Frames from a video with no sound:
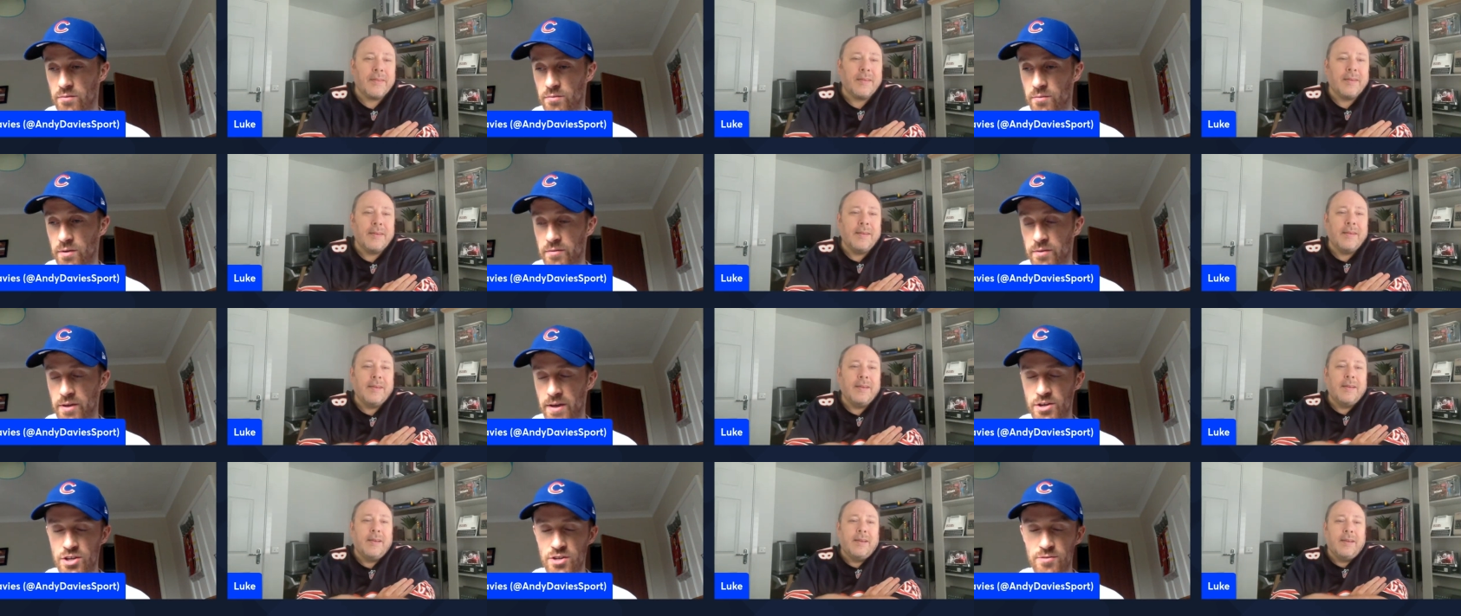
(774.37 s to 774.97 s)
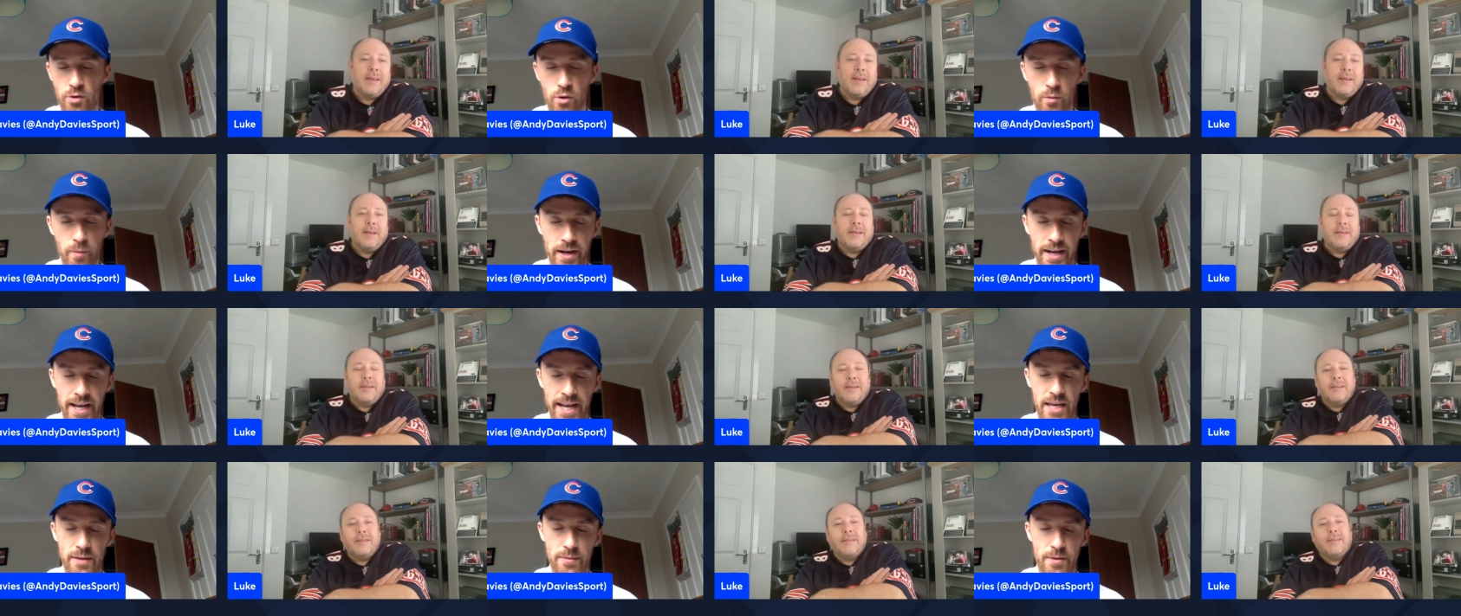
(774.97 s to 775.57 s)
Speaker 1: we, we just talking
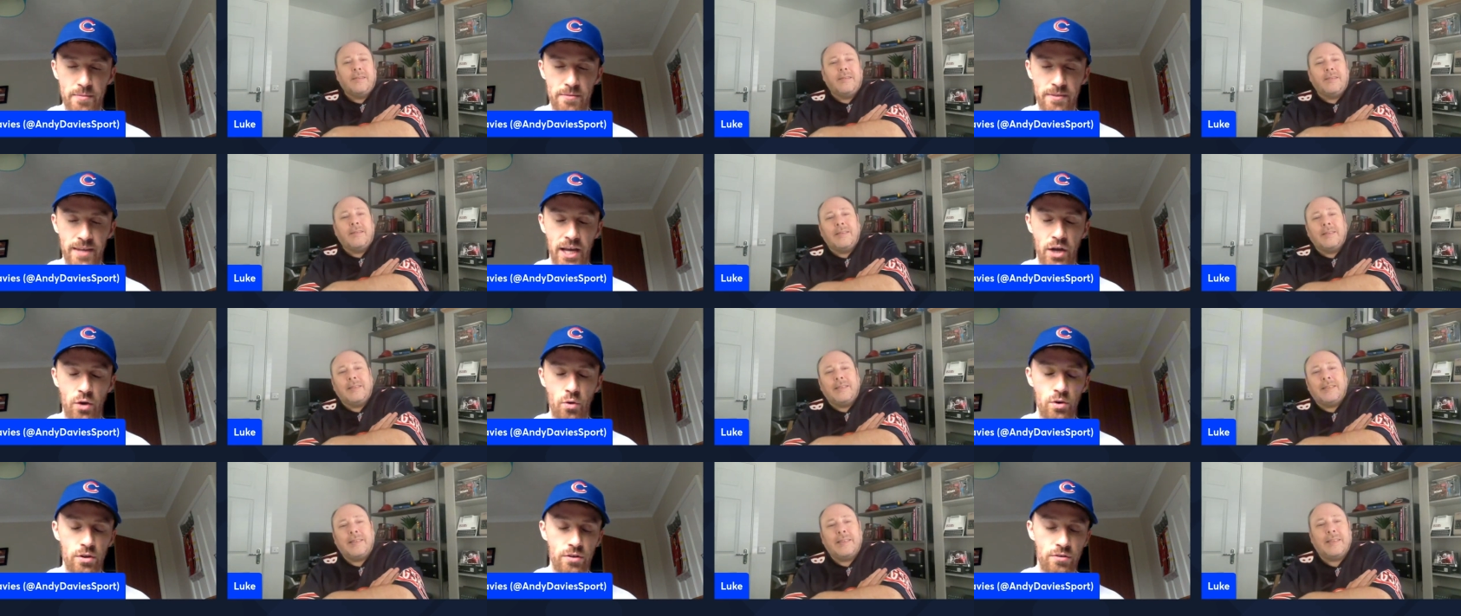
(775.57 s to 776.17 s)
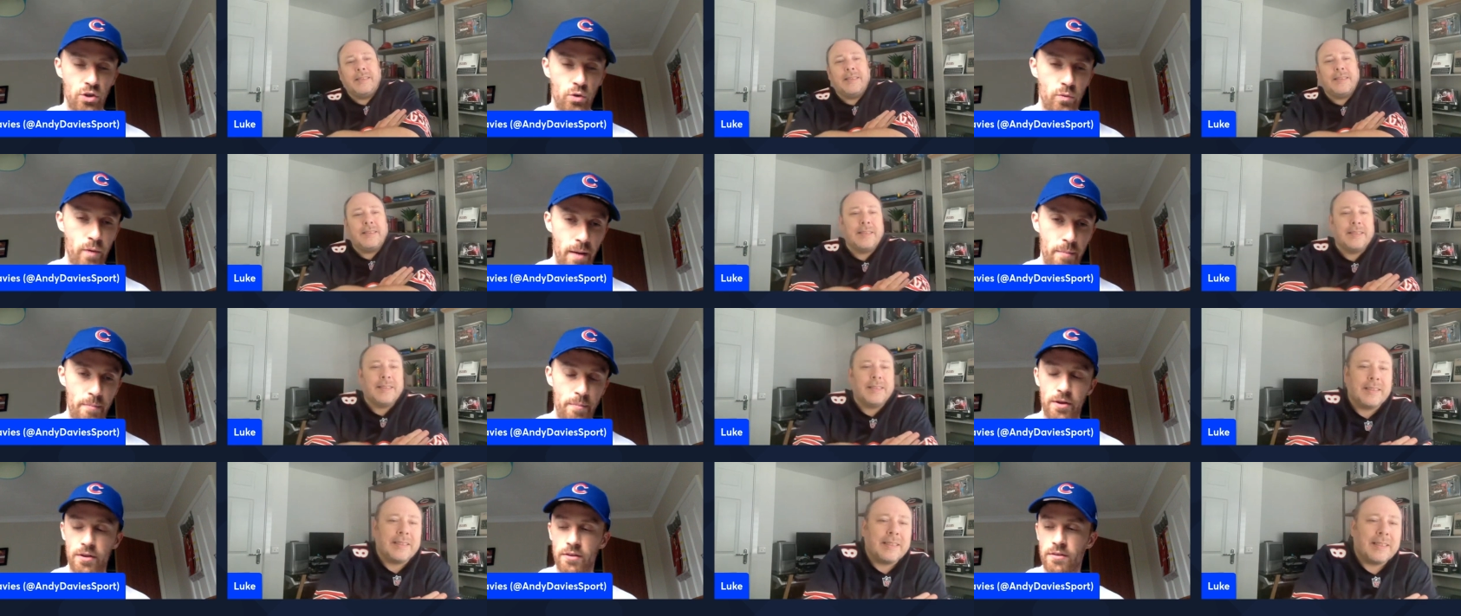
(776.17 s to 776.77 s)
about Caleb Williams getting all these new
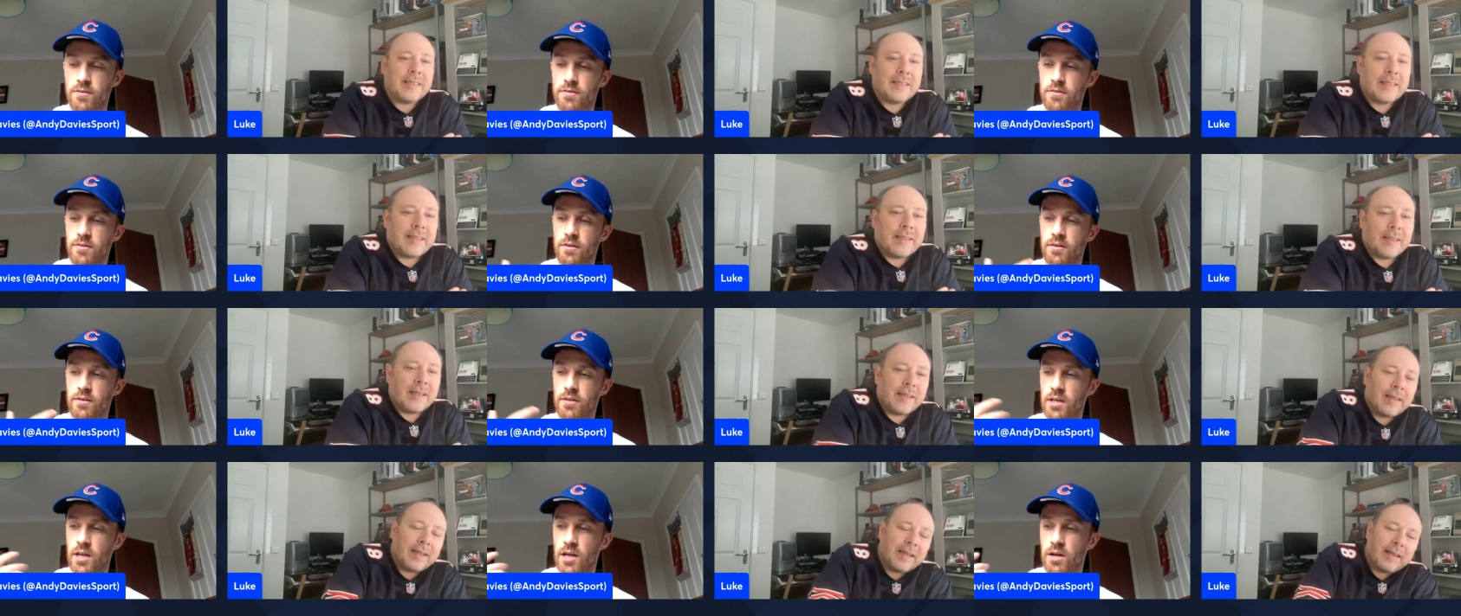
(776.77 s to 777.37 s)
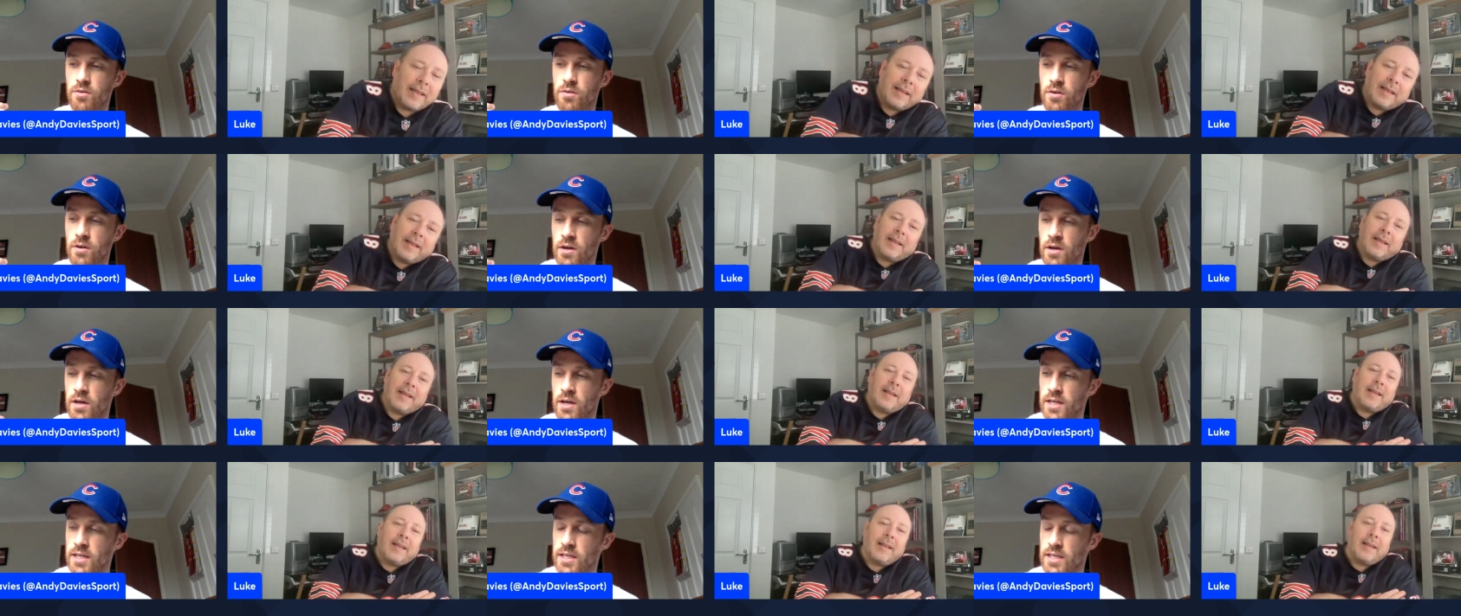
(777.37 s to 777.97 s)
weapons and, you
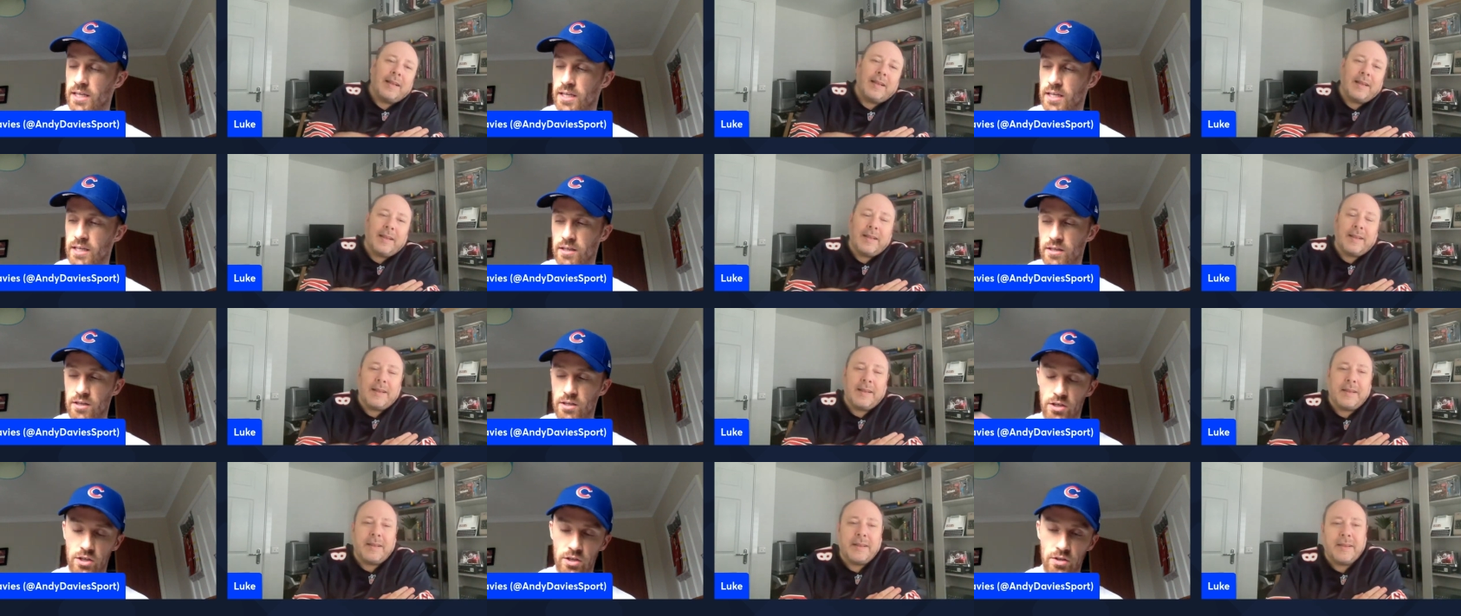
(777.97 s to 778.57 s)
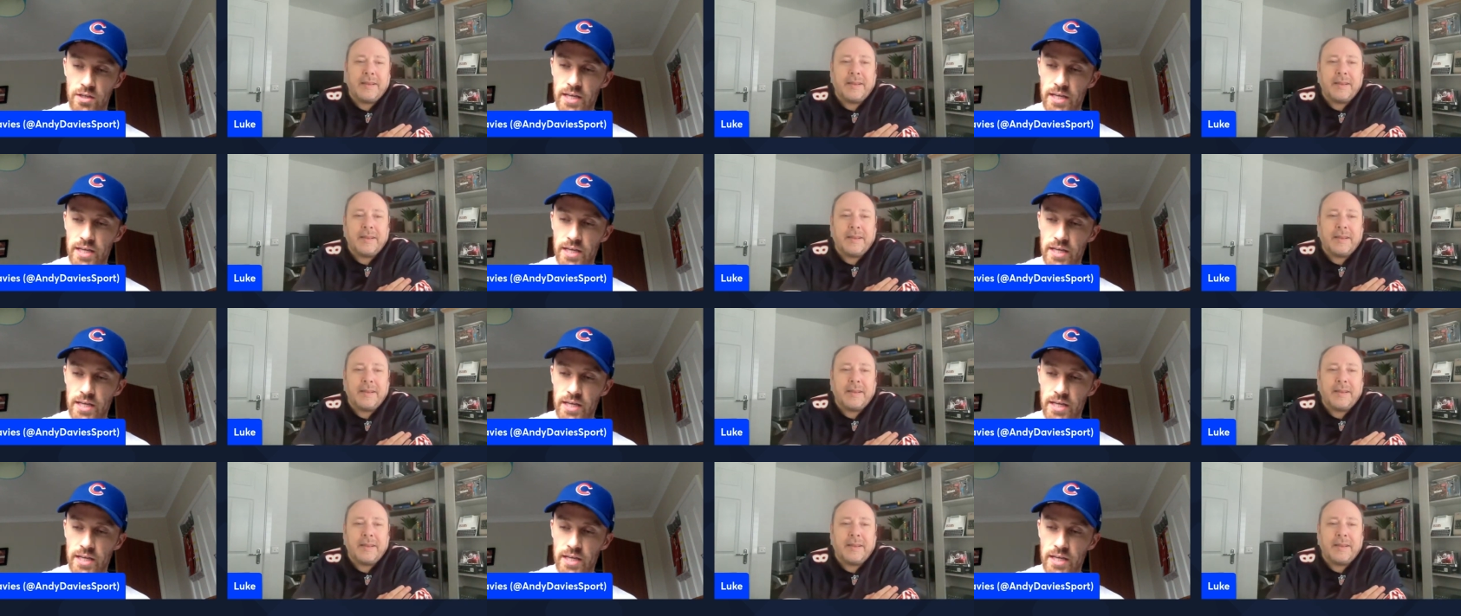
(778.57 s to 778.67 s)
know,